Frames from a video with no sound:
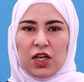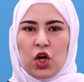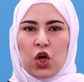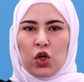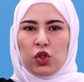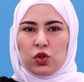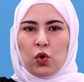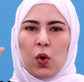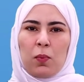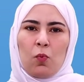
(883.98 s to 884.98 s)
D,
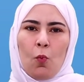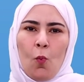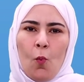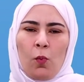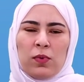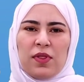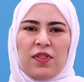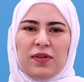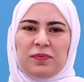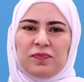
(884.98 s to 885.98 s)
a
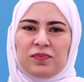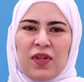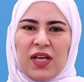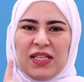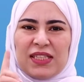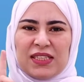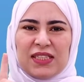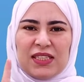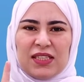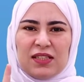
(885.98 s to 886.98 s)
salad.